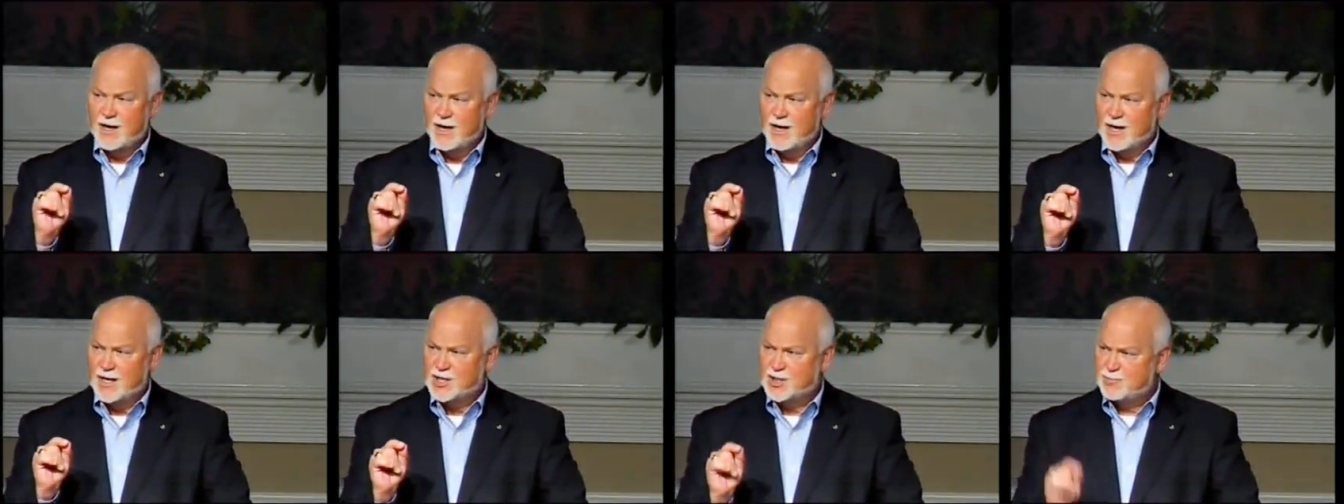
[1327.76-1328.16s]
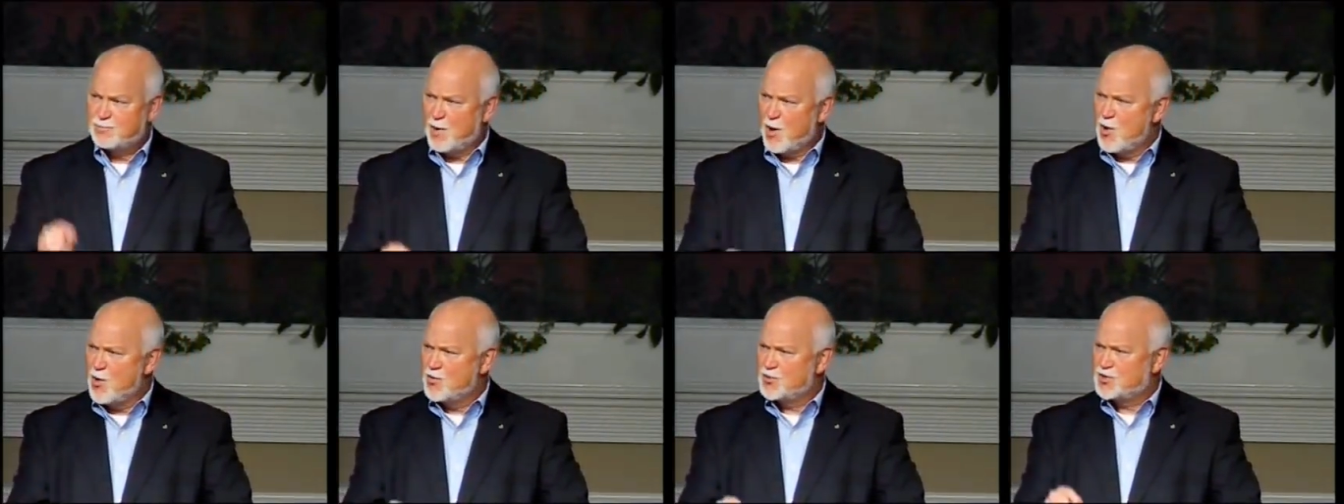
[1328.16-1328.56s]

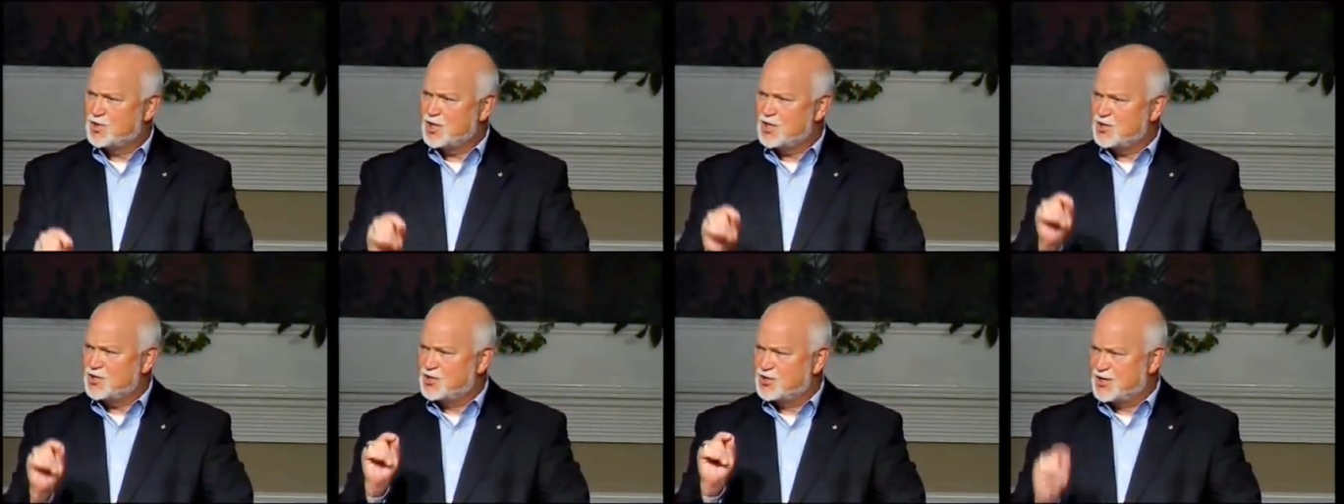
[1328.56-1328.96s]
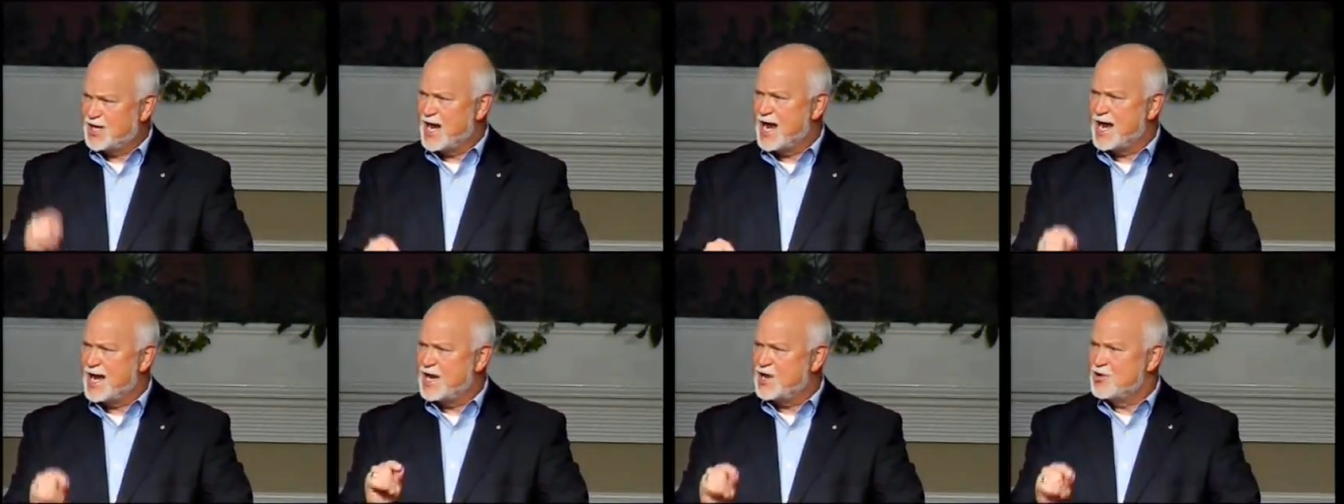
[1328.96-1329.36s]
exposes
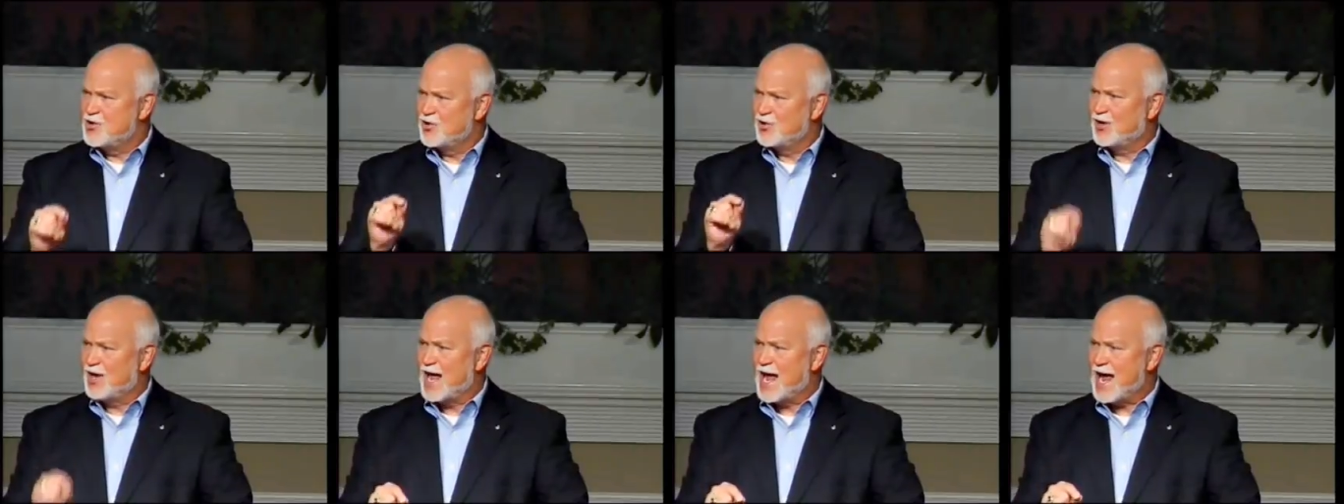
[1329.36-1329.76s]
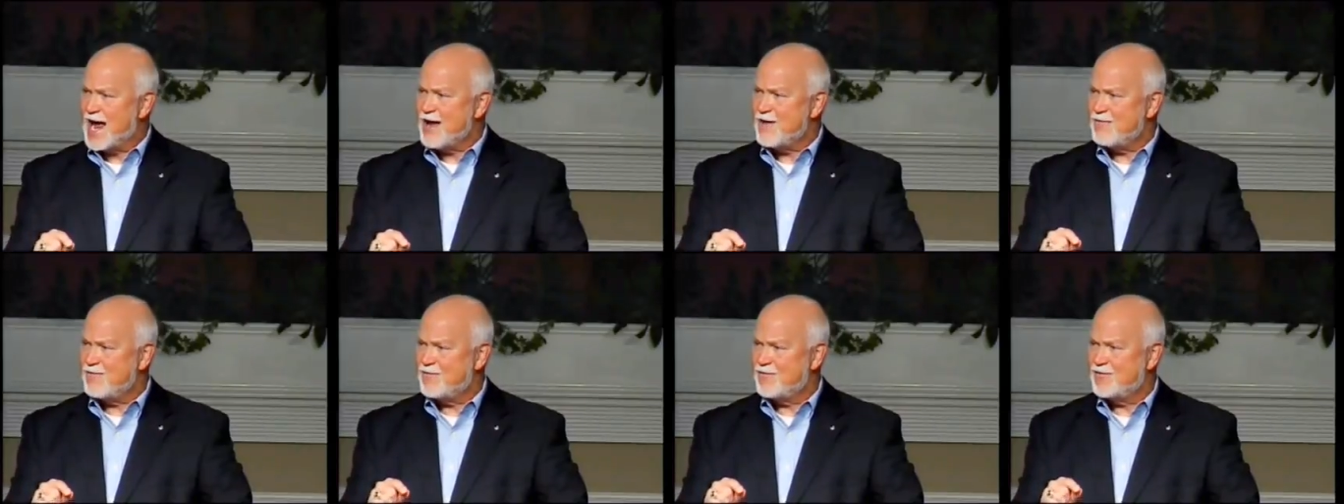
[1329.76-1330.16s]
sin in your
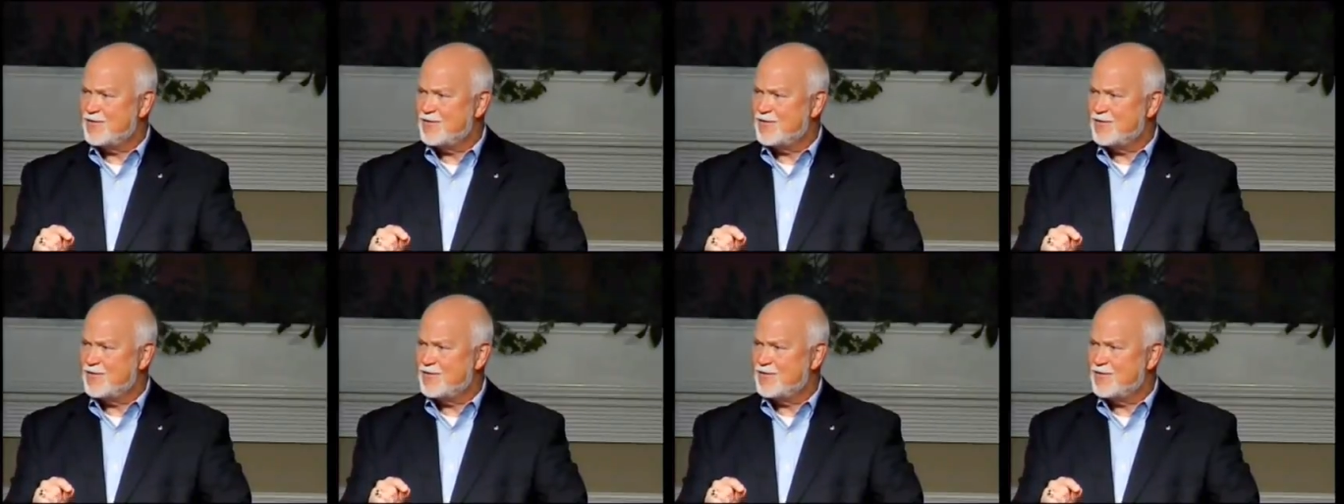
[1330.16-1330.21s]
life,